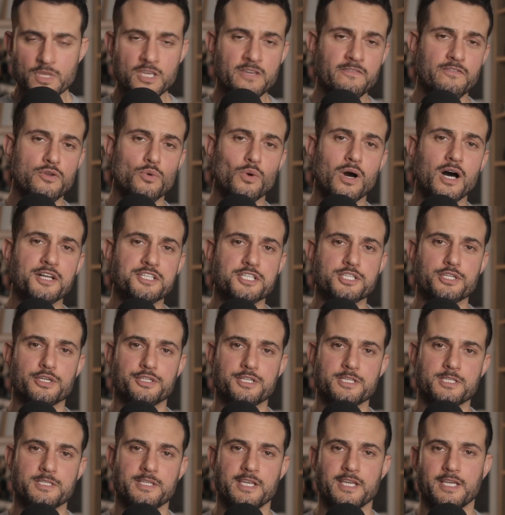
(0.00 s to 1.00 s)
If you are just
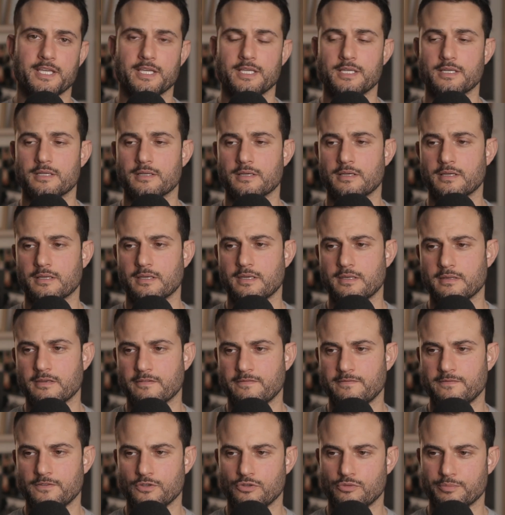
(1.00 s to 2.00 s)
going to sneak in a, a
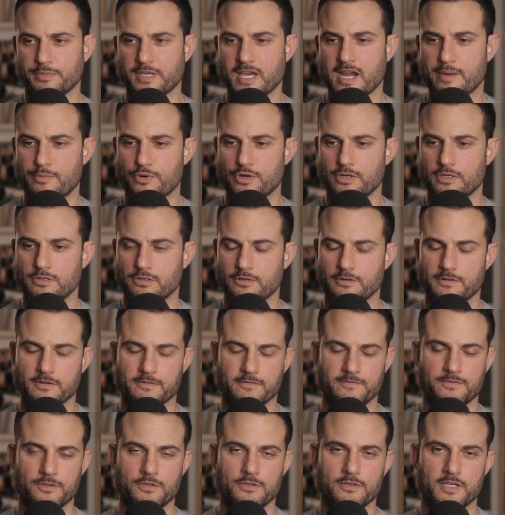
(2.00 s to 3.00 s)
film camera or
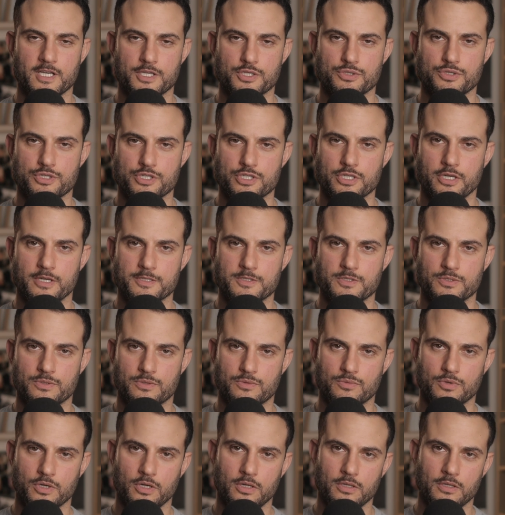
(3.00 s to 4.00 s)
a few extra shots or
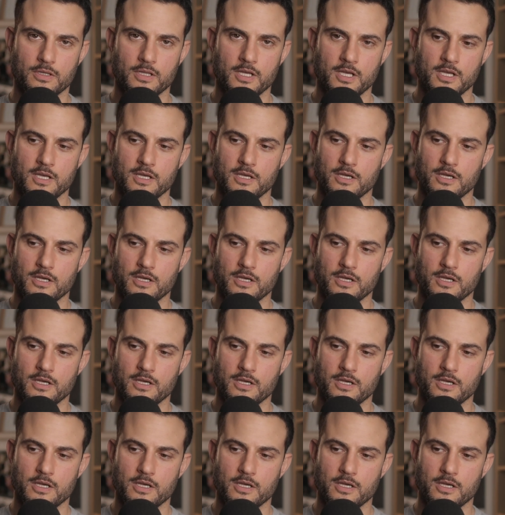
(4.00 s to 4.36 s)
a roll